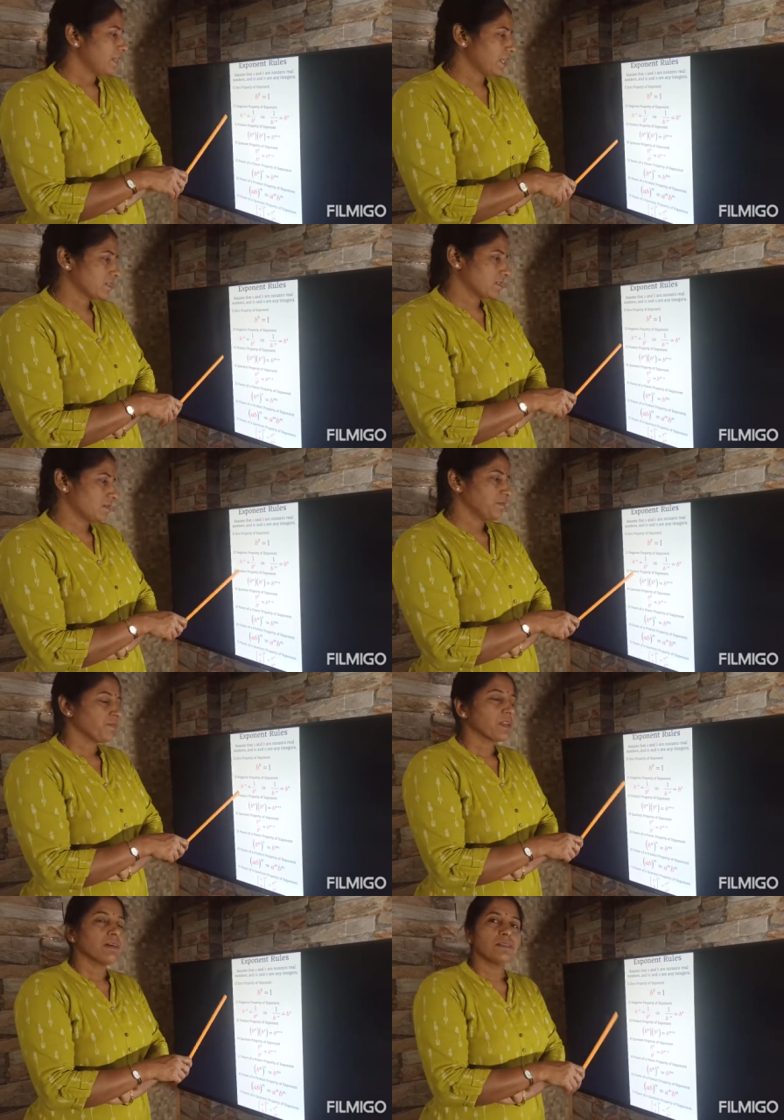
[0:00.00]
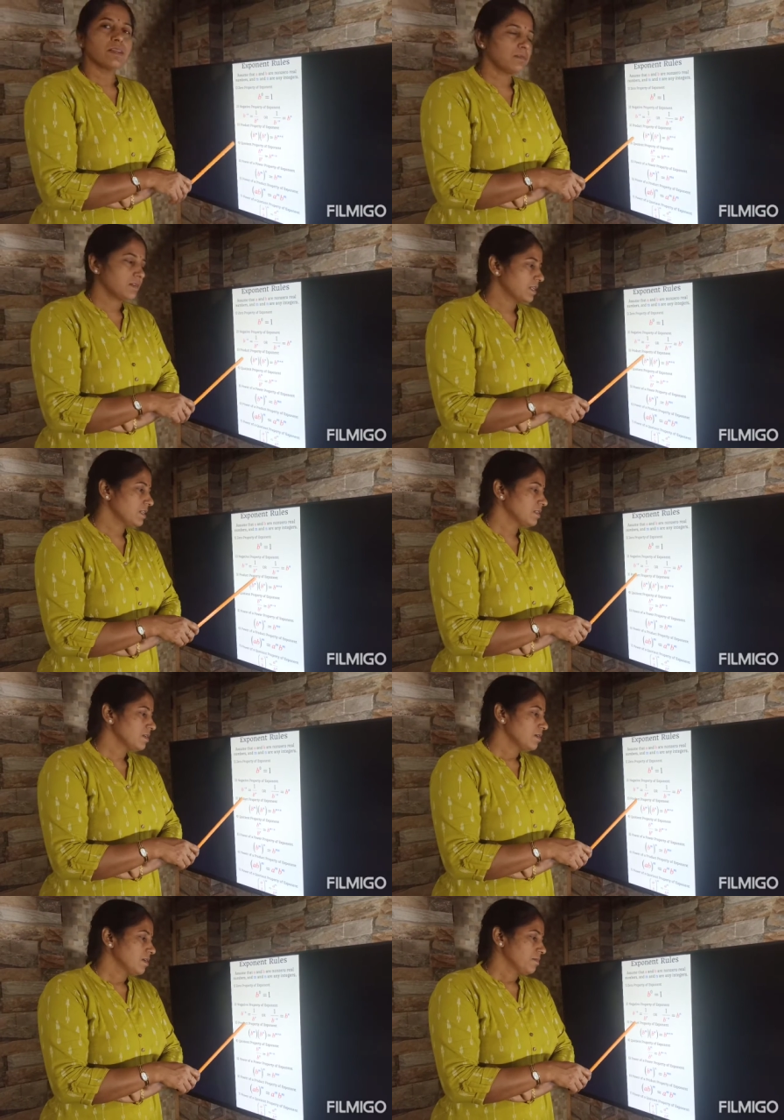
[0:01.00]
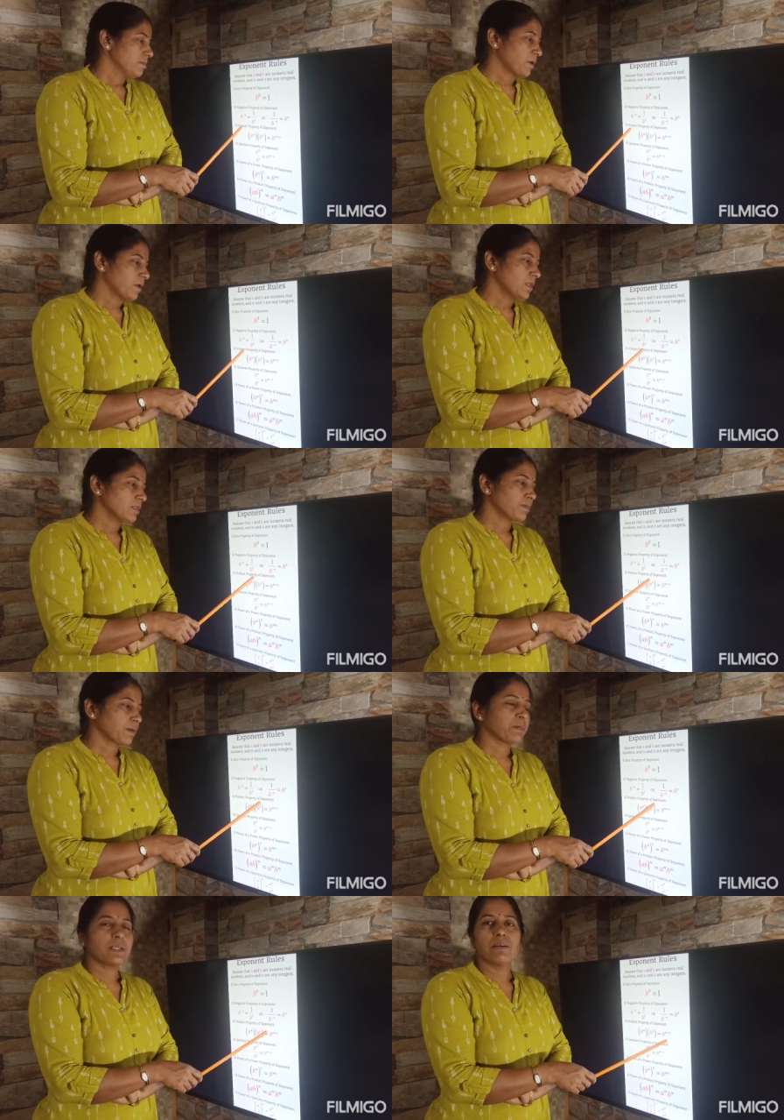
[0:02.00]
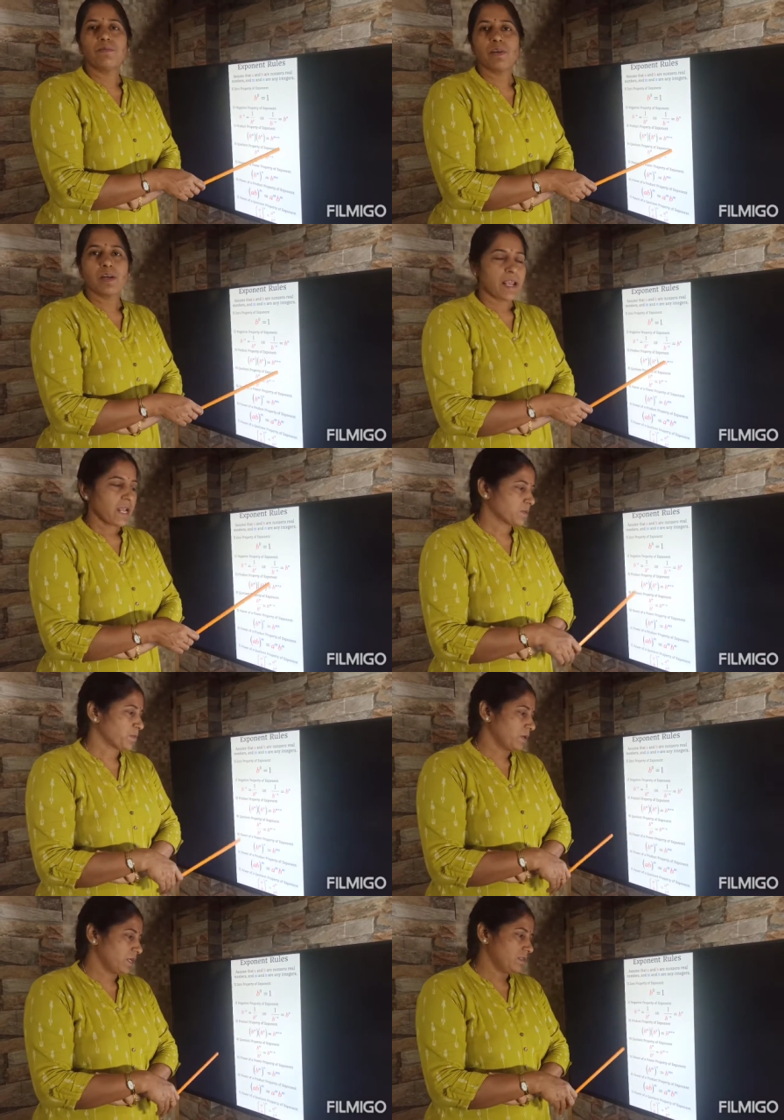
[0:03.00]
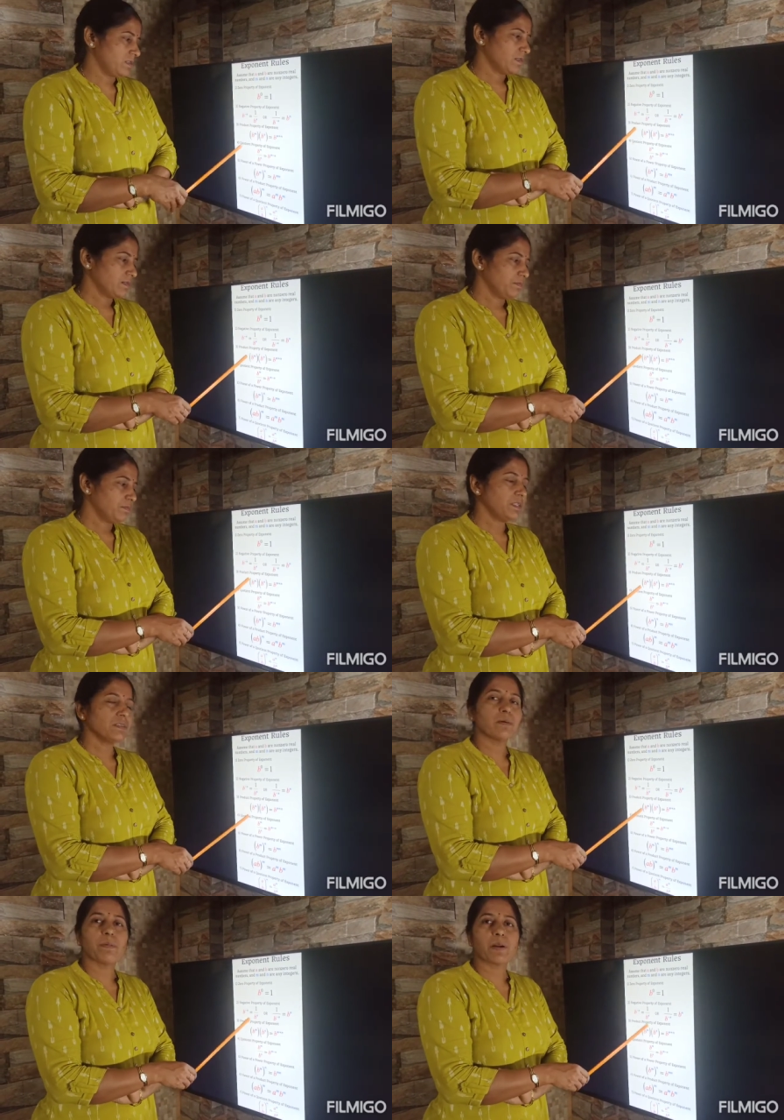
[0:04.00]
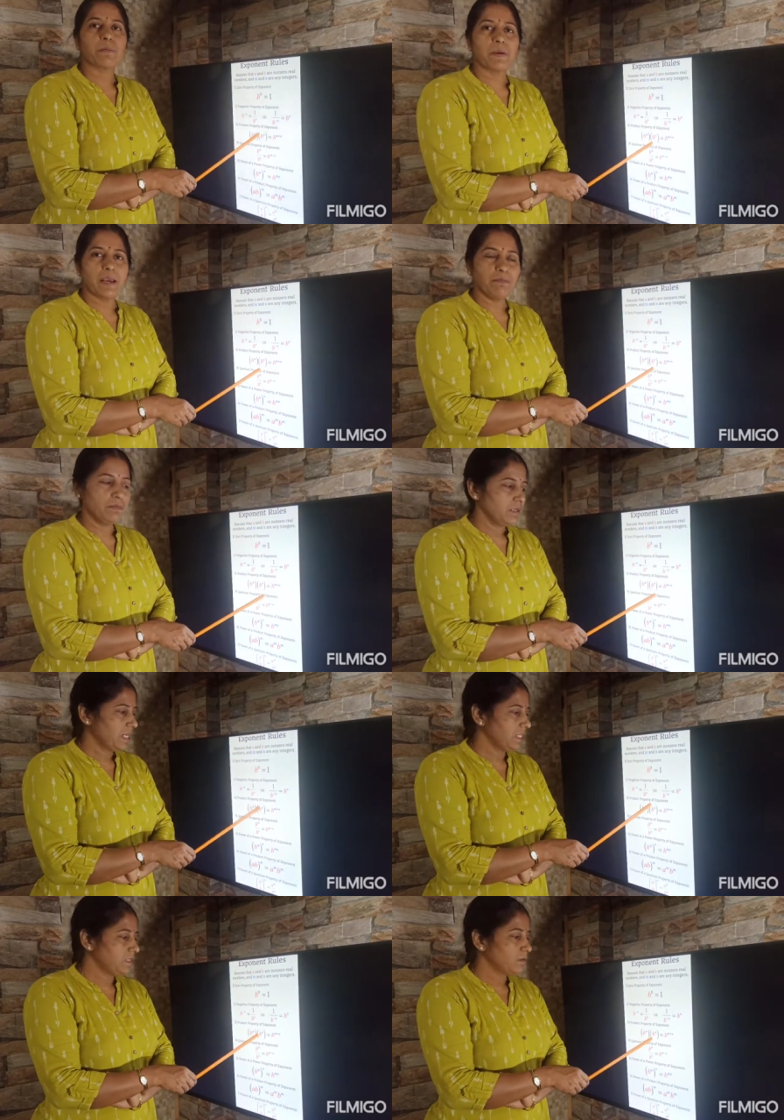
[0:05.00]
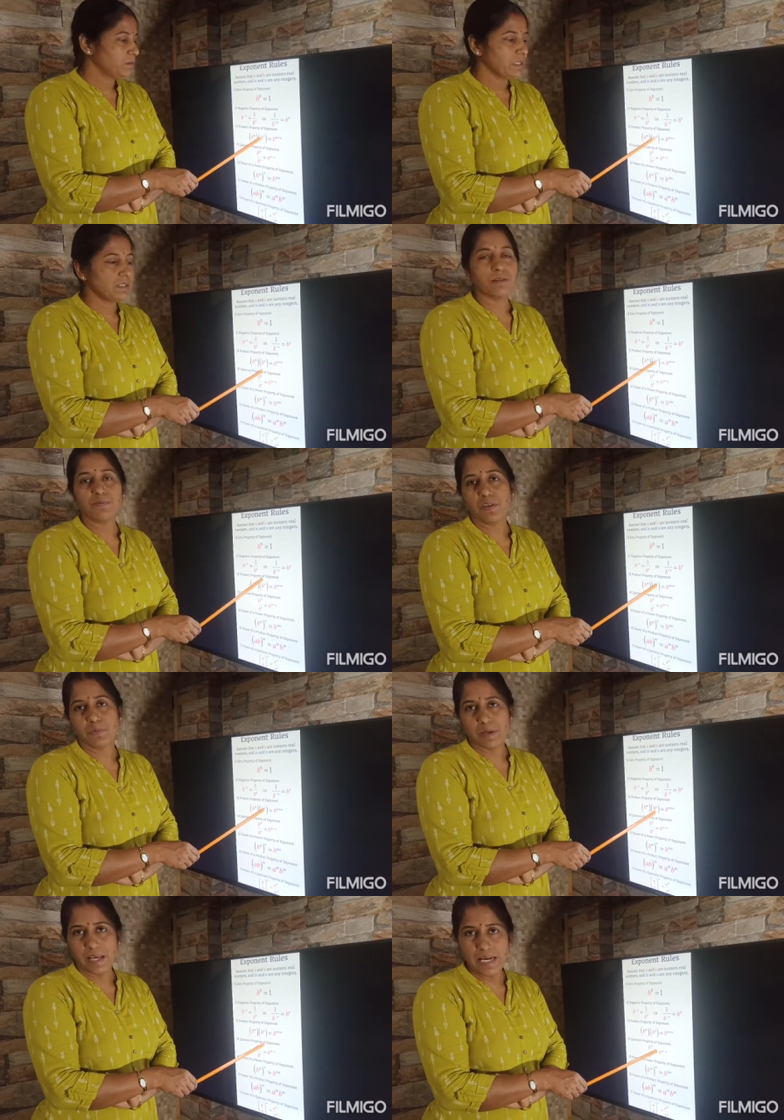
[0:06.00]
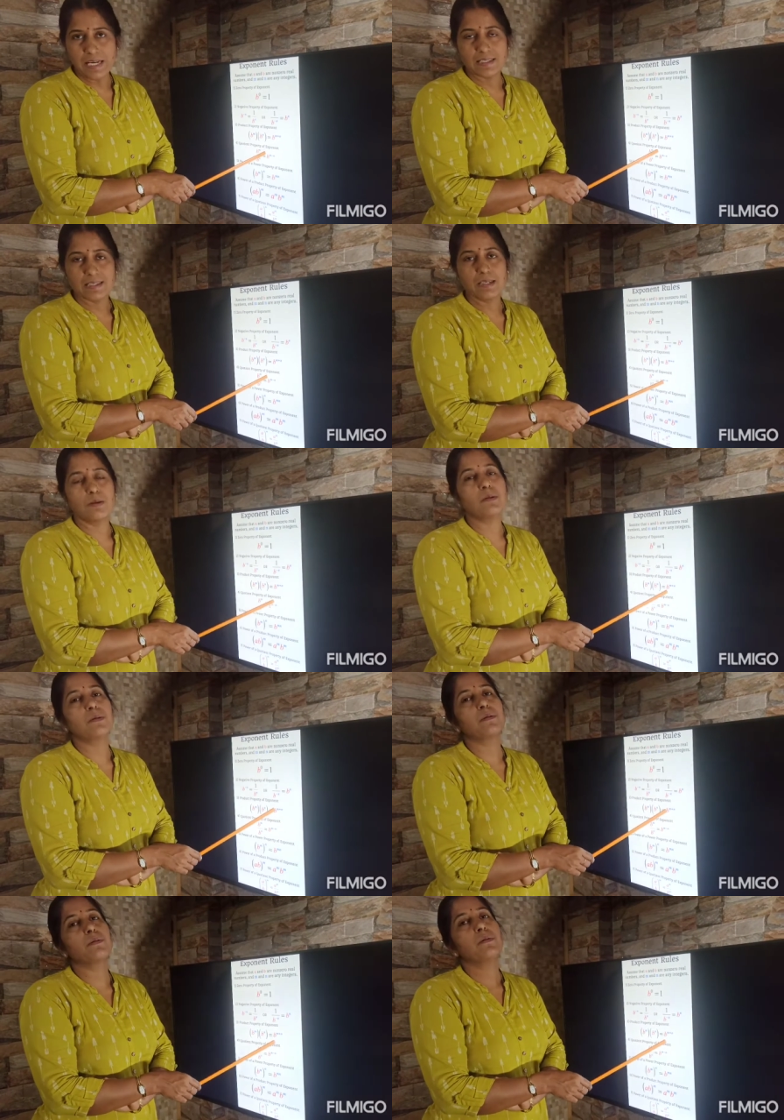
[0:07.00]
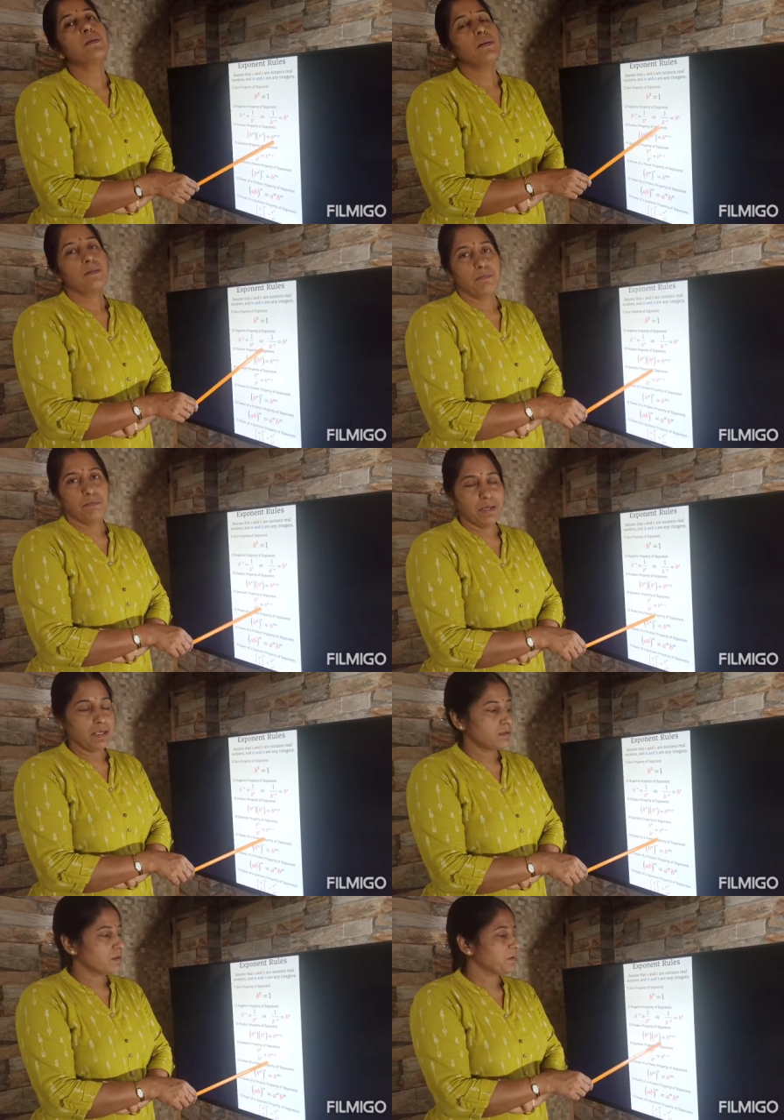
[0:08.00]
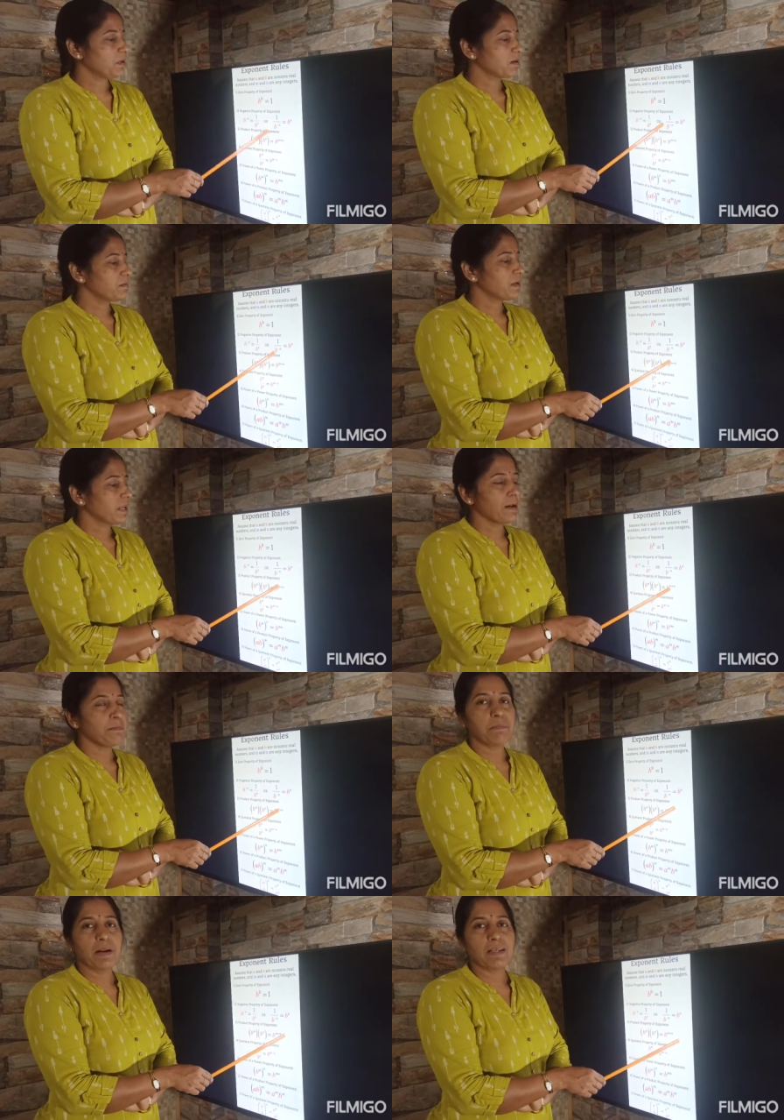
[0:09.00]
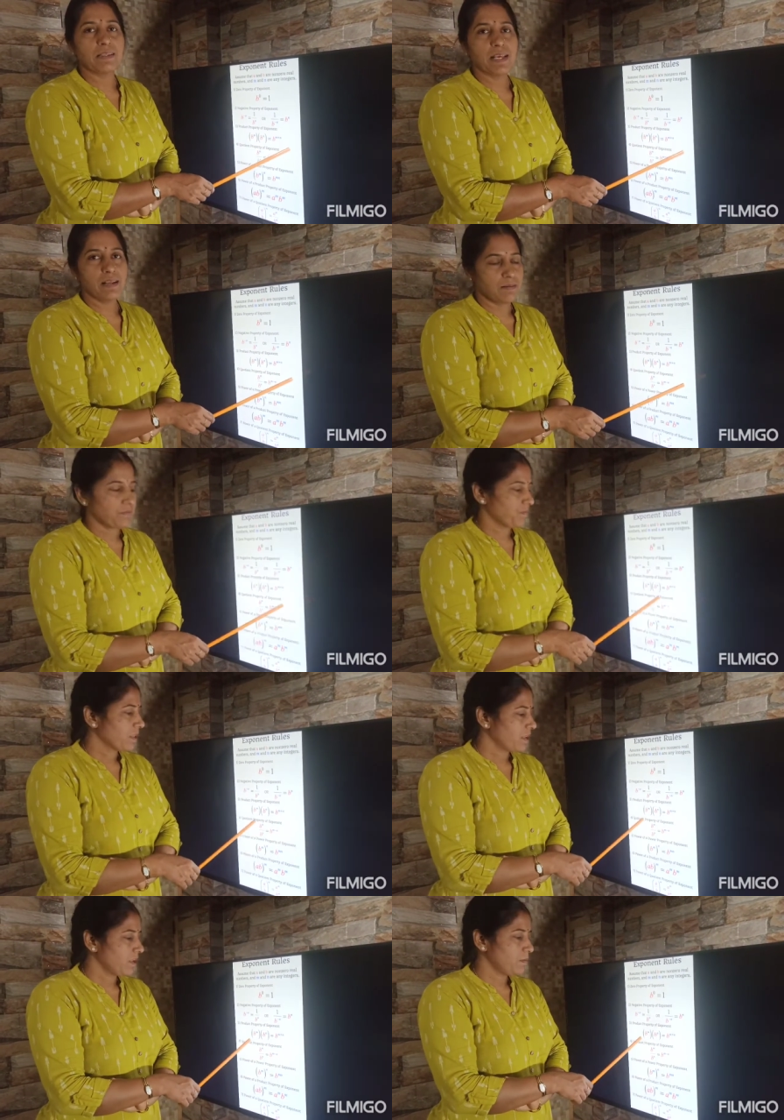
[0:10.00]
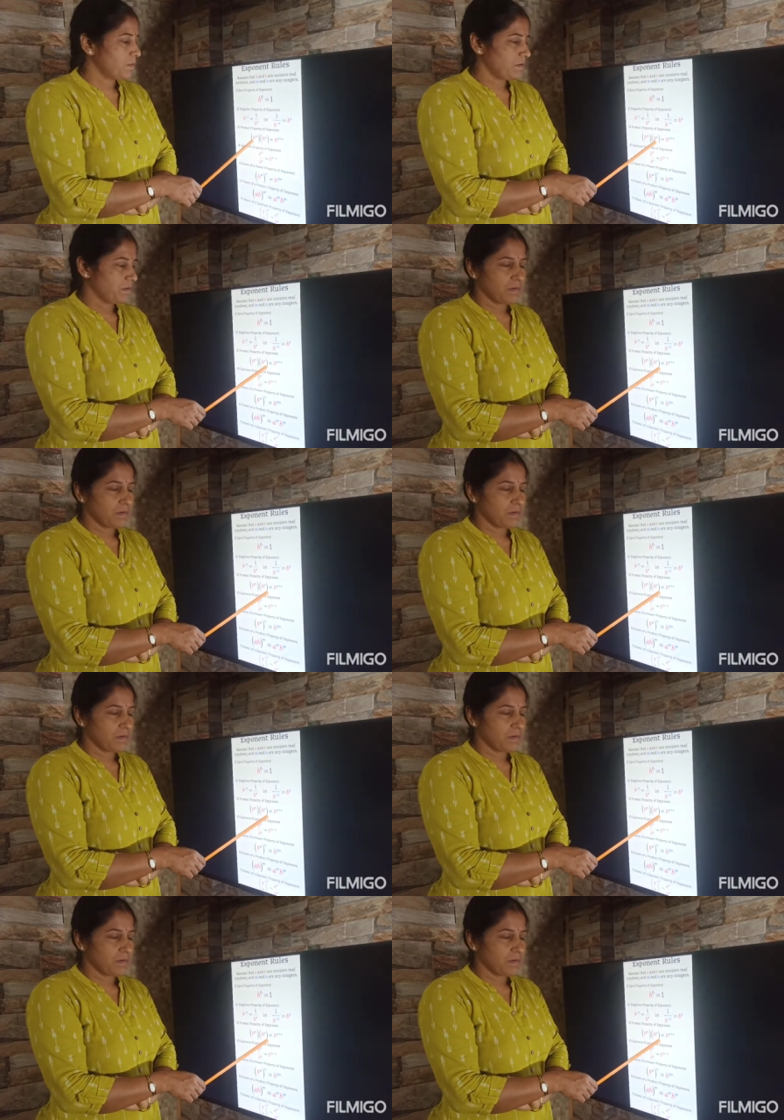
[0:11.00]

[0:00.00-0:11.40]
Next, third one is product property of exponent. B to the power of m into b to the power of n is equal to b to the power of m plus n. Keep